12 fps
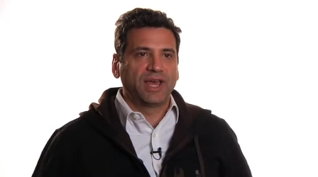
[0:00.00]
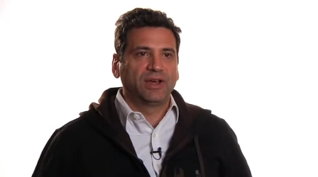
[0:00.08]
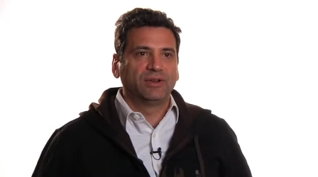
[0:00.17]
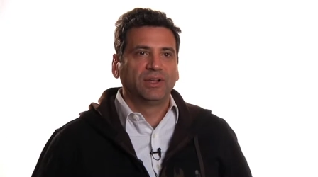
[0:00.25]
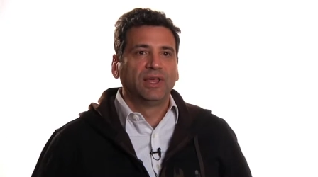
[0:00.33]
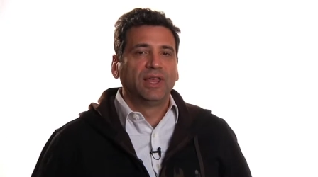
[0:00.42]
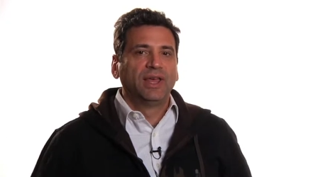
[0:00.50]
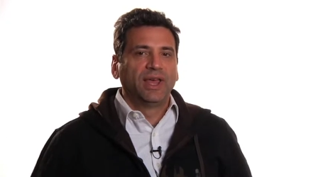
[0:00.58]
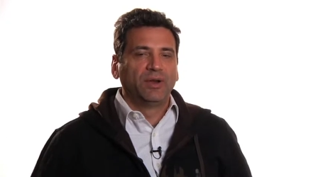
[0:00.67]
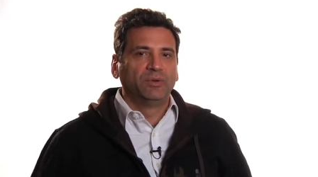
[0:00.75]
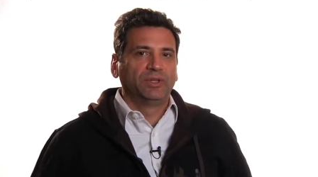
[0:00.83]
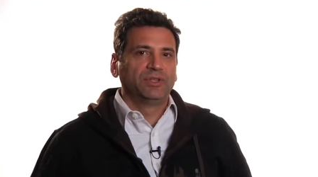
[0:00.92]
out.
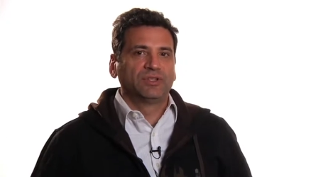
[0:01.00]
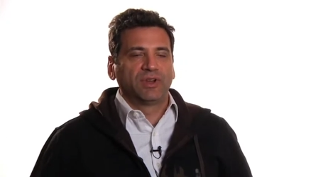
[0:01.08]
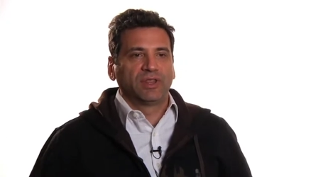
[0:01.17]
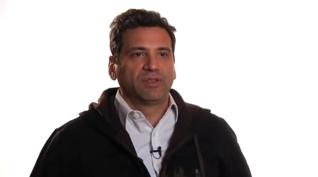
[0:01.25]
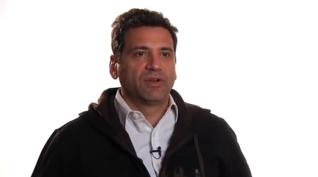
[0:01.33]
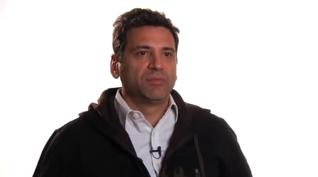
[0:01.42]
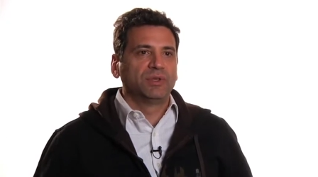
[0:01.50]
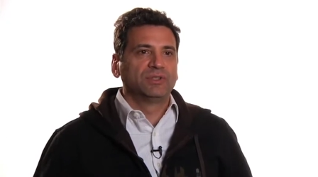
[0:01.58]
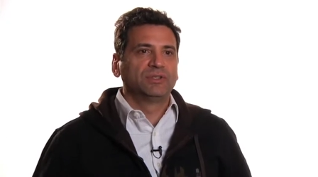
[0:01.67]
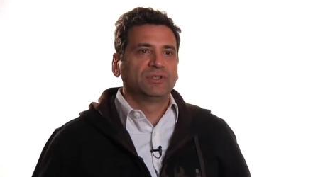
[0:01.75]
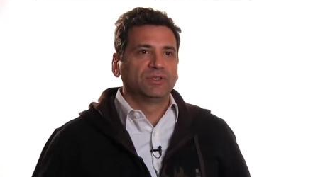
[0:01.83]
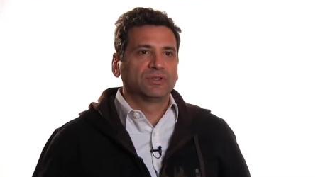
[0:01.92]
And really the strength of our
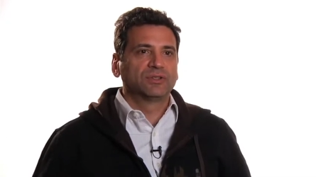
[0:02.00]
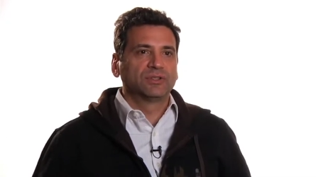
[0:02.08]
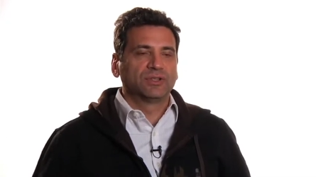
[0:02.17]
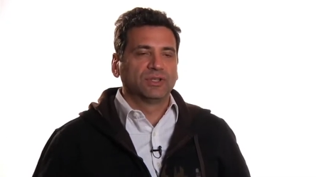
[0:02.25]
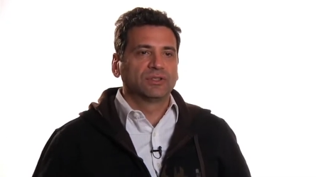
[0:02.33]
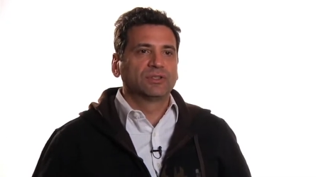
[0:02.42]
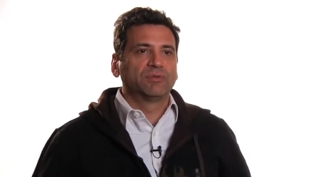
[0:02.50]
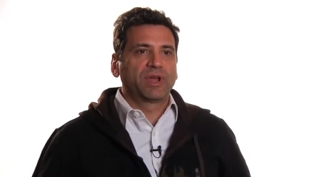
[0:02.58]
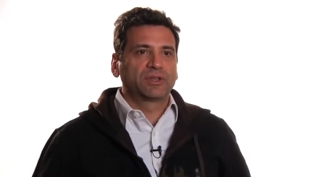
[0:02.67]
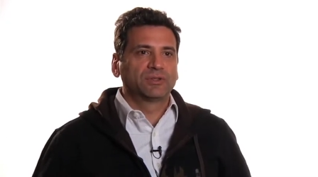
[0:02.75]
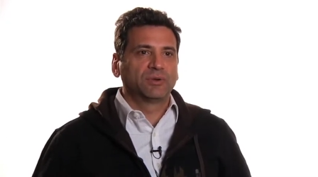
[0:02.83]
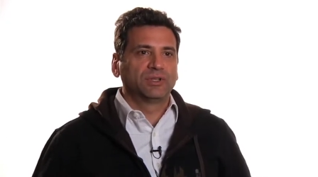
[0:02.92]
business is this
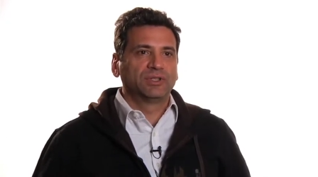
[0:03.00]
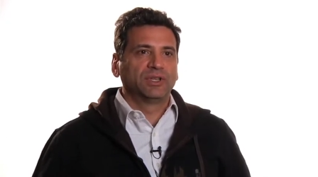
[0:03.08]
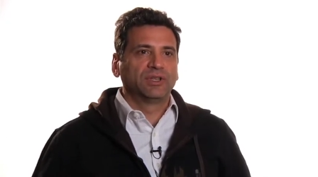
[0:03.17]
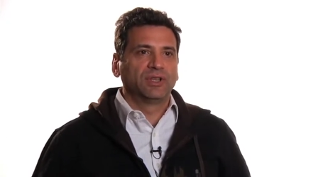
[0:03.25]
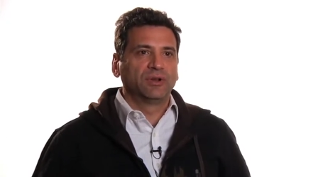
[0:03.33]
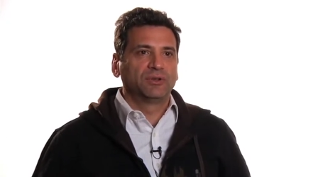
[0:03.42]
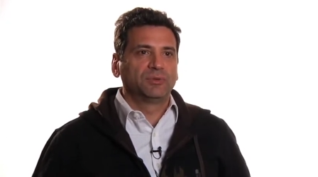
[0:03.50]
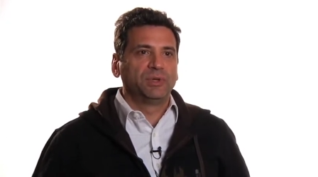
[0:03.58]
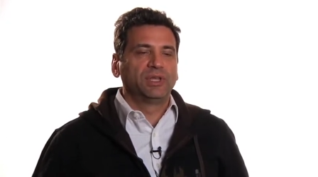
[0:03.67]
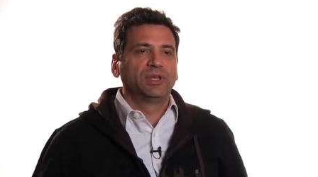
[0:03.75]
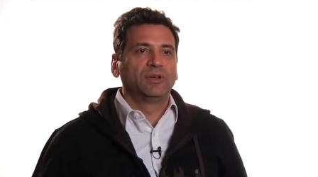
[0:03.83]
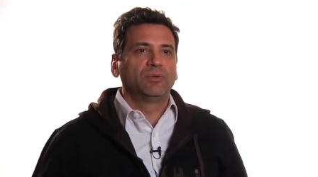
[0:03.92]
direct sourcing, you know, because we
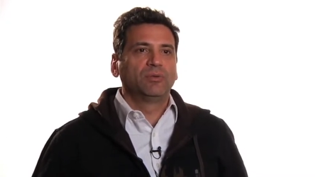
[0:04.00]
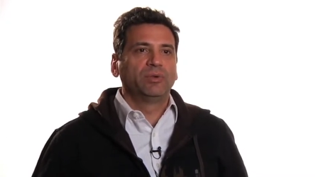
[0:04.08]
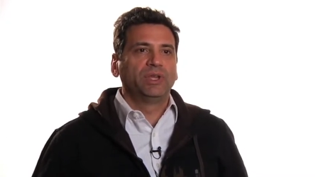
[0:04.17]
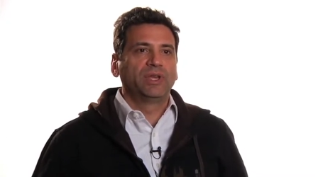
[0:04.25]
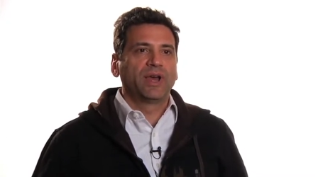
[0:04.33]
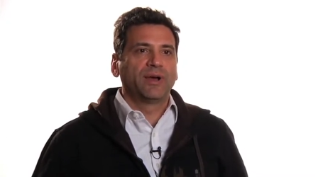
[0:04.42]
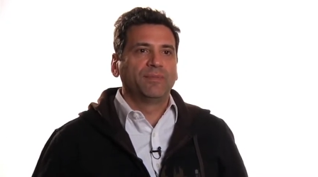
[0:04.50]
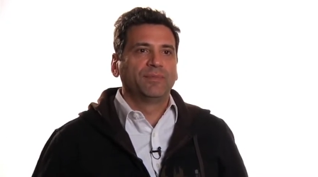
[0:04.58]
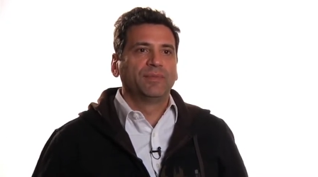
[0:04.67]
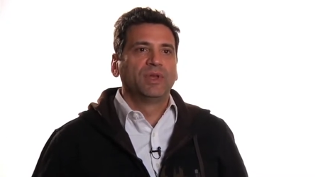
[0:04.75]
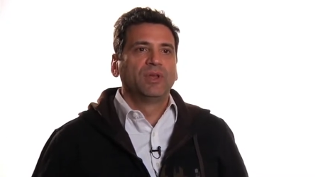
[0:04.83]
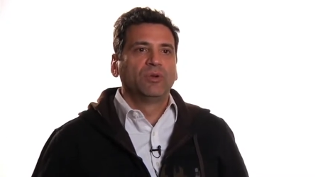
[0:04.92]
can, we, um,